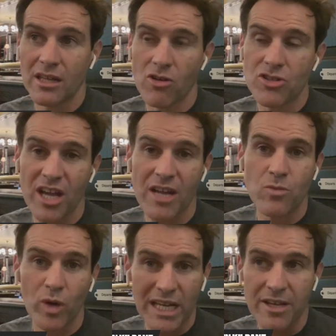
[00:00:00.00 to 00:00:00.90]

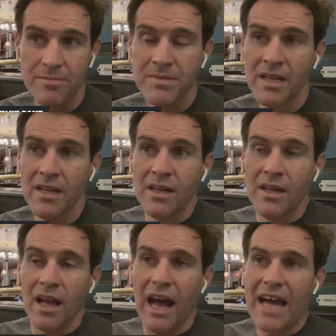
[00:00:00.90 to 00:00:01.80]
alongside William.
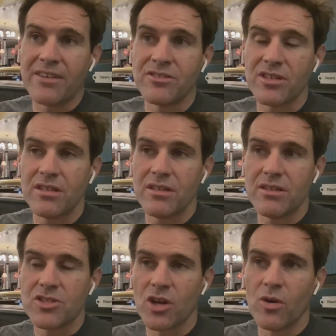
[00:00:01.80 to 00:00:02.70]
And
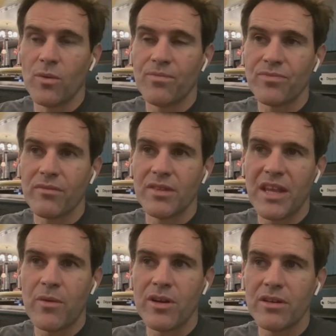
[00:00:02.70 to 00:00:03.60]
so
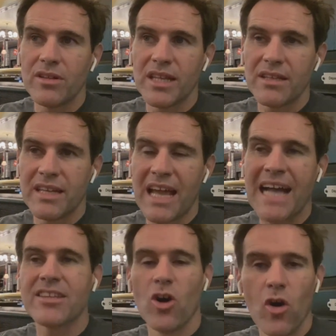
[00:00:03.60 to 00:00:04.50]
they were they, they
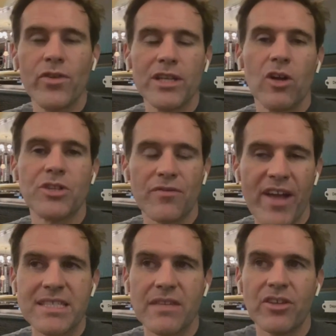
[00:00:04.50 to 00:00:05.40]
had the overload
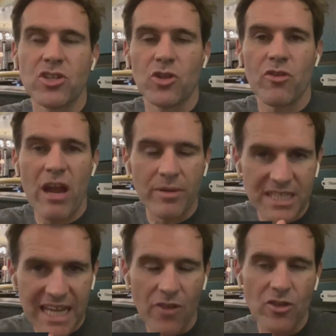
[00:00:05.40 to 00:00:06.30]
defensively, so they were
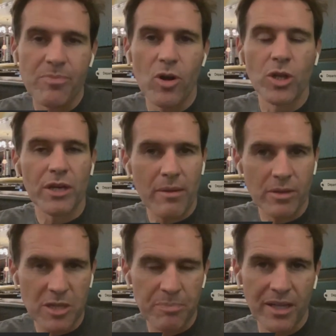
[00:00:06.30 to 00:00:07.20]
able to get on the ball, they were
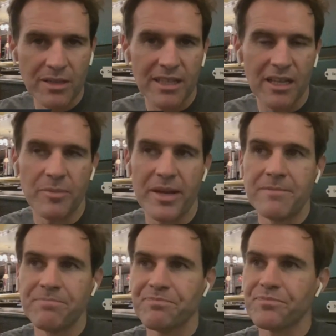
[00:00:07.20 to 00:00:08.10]
able to build a little bit.